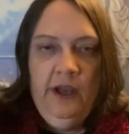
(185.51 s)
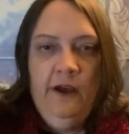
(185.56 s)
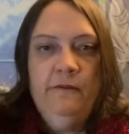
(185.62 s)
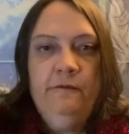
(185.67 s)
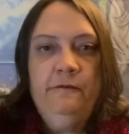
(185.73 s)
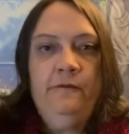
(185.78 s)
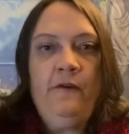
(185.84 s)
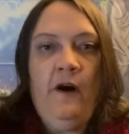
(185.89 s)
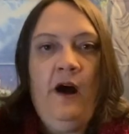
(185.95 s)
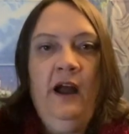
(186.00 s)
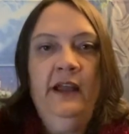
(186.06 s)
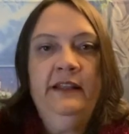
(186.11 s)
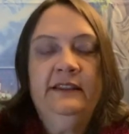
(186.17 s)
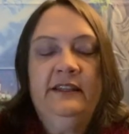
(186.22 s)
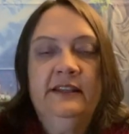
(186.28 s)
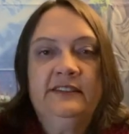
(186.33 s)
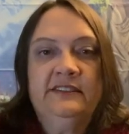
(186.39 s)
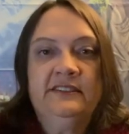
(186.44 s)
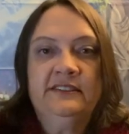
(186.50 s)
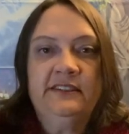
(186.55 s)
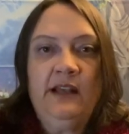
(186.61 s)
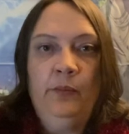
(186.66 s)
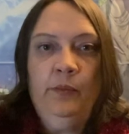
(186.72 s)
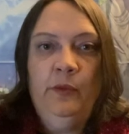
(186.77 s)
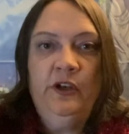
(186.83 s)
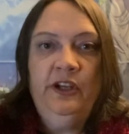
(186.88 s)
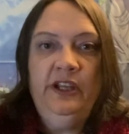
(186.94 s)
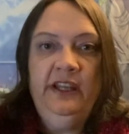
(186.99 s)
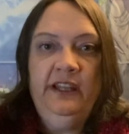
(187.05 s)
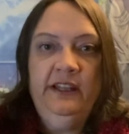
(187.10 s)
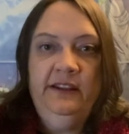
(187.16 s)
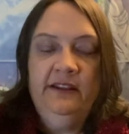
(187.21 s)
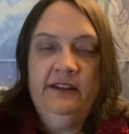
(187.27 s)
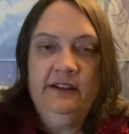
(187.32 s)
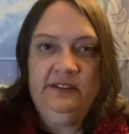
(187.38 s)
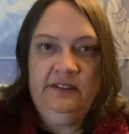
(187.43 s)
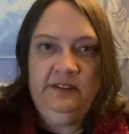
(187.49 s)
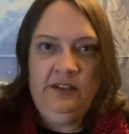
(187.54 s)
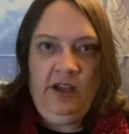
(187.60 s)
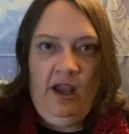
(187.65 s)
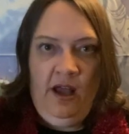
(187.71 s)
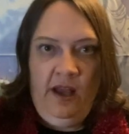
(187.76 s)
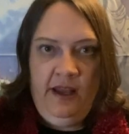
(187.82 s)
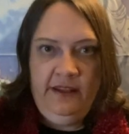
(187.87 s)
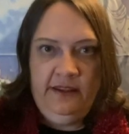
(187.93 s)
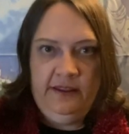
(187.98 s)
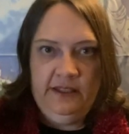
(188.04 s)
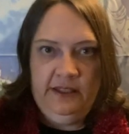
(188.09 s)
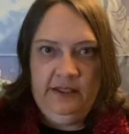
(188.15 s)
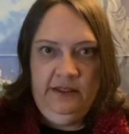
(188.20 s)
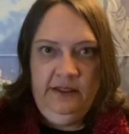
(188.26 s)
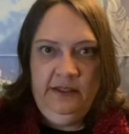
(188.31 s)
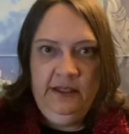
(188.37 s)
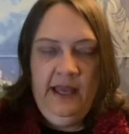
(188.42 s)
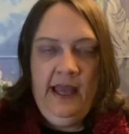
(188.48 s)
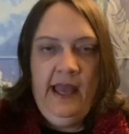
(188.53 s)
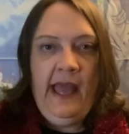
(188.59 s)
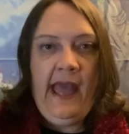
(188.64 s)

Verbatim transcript: find that somebody in the tithing